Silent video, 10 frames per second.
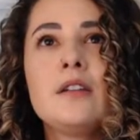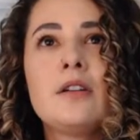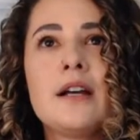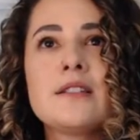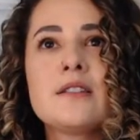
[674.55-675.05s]
You
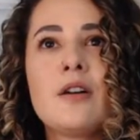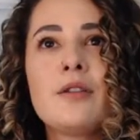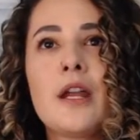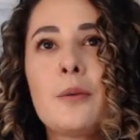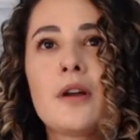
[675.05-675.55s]
guys
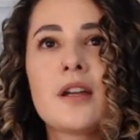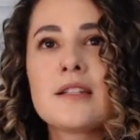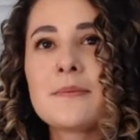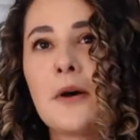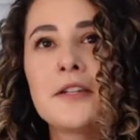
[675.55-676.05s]
know that I work in
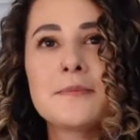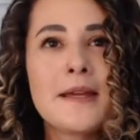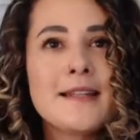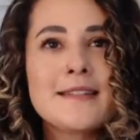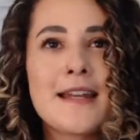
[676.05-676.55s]
a small
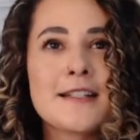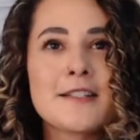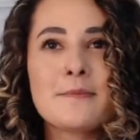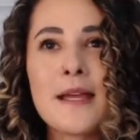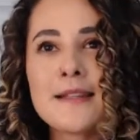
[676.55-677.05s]
space and I
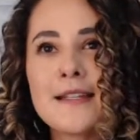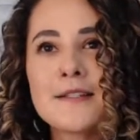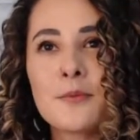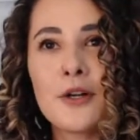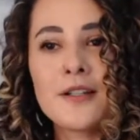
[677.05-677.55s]
just make
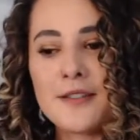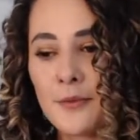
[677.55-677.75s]
things work.